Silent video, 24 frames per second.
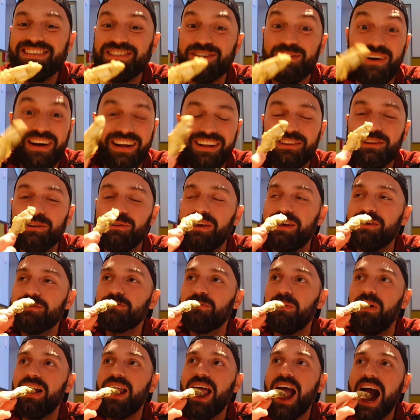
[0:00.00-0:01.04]
So I'll do this
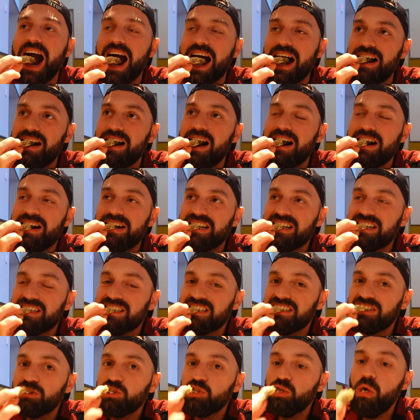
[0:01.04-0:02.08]
one.
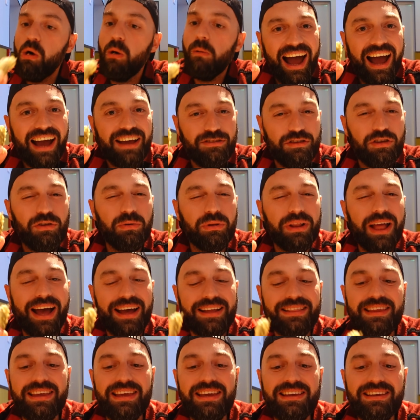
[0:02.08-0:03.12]
I do
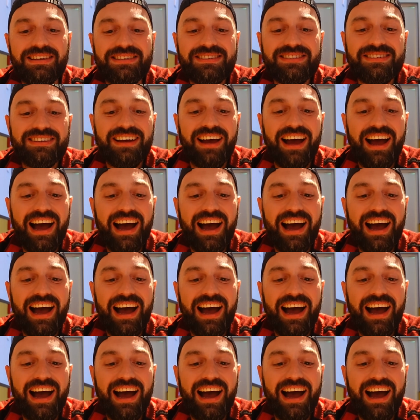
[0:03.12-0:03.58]
like these.